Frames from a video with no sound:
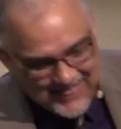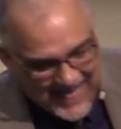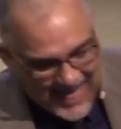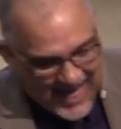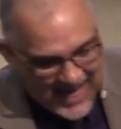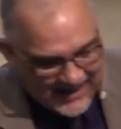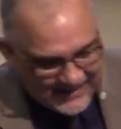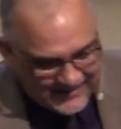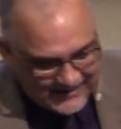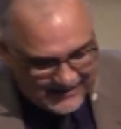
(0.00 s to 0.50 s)

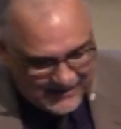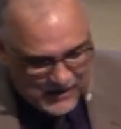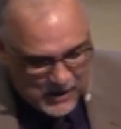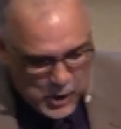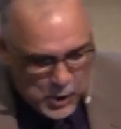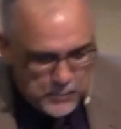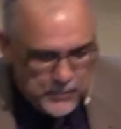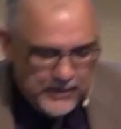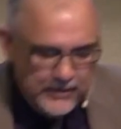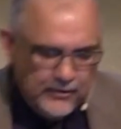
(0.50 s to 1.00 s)
that
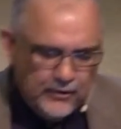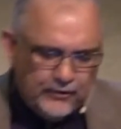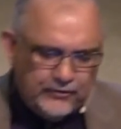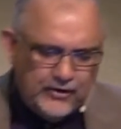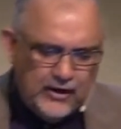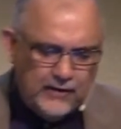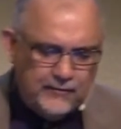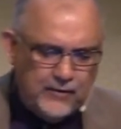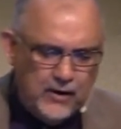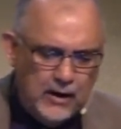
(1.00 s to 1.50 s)
opening
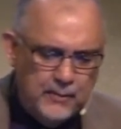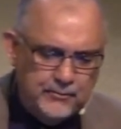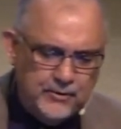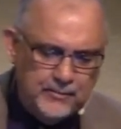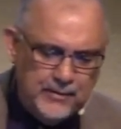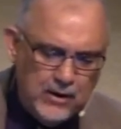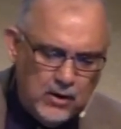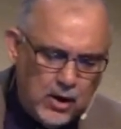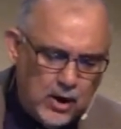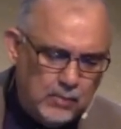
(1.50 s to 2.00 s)
yourself up to
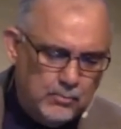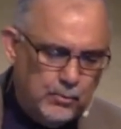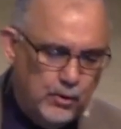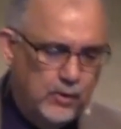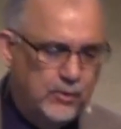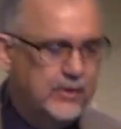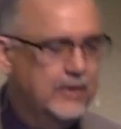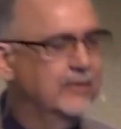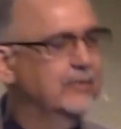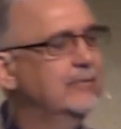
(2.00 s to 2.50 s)
be
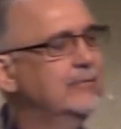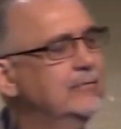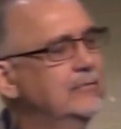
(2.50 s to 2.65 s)
heartbroken.